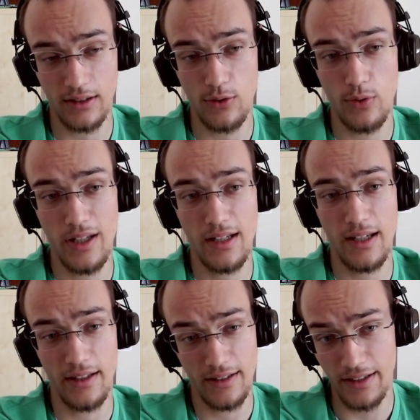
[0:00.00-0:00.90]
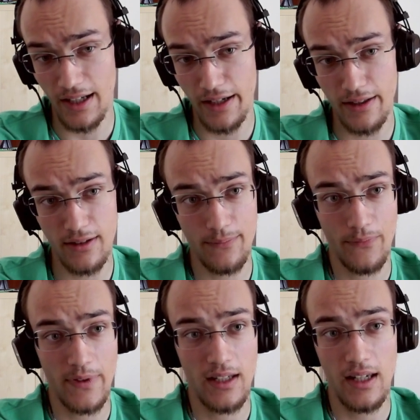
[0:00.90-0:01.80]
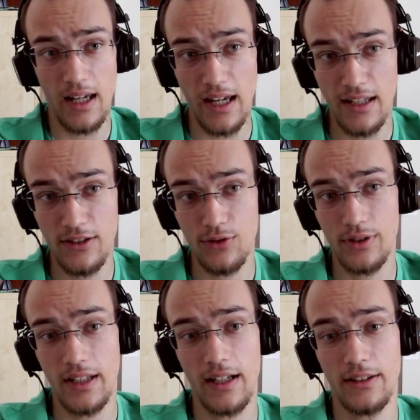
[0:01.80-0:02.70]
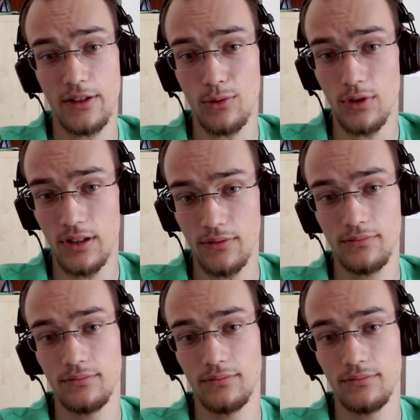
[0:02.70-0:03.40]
queen and the knight, and you attack the rook.